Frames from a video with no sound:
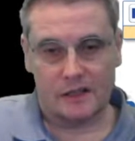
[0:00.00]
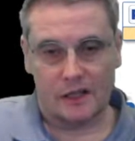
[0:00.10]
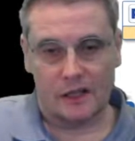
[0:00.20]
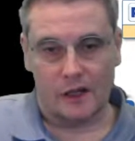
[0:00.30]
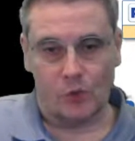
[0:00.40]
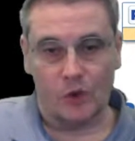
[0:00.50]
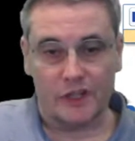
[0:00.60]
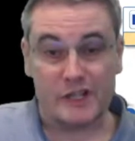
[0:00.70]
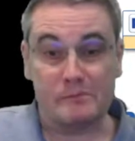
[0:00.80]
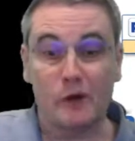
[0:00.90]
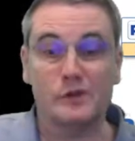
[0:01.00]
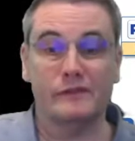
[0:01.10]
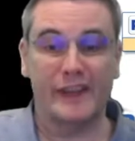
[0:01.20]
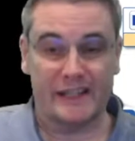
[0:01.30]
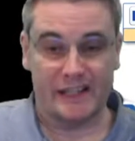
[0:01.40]
what is
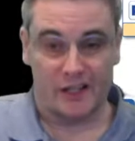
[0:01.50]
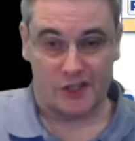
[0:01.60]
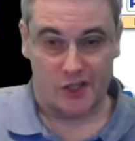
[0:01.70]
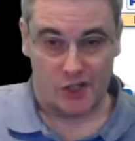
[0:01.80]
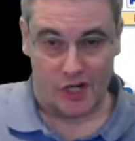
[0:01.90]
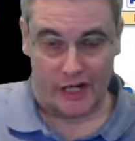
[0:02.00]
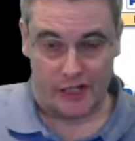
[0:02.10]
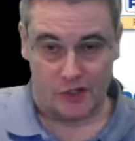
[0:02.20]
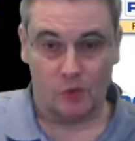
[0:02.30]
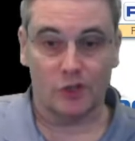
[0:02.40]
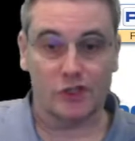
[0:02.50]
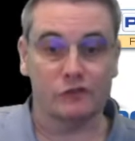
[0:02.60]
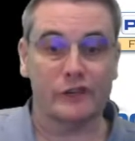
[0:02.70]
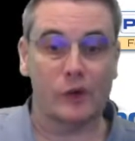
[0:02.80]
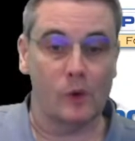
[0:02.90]
motivating us to change? What are the
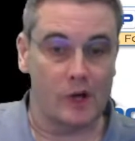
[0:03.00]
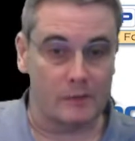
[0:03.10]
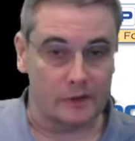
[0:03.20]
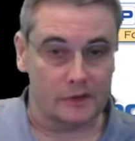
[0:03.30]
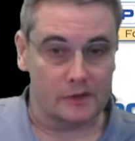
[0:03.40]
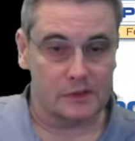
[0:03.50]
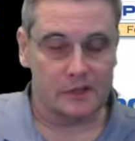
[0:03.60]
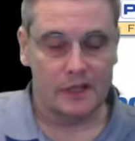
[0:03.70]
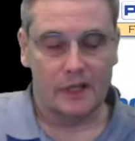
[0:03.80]
requirements?